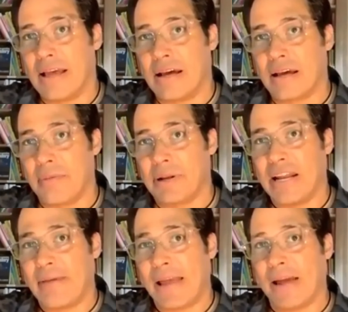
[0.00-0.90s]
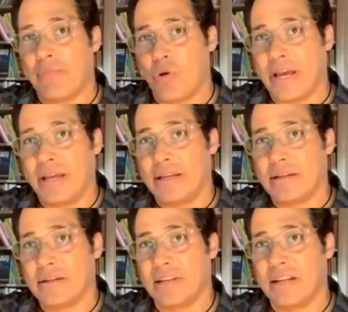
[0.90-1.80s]
company named Amway
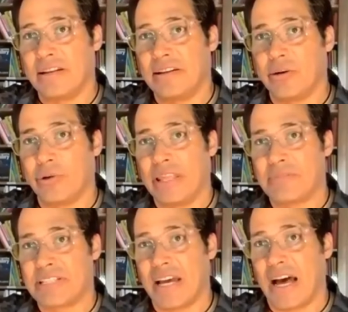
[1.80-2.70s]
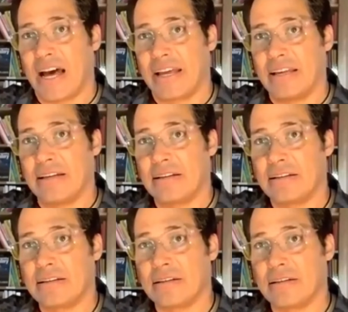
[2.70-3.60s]
did a deal with MCI
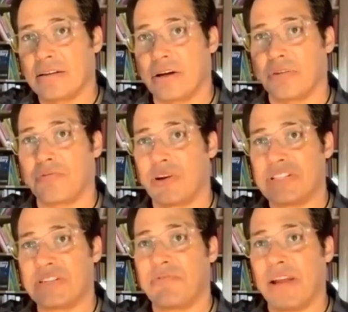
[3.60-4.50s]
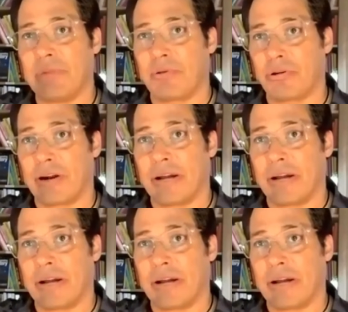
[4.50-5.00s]
called Friends and Family Program,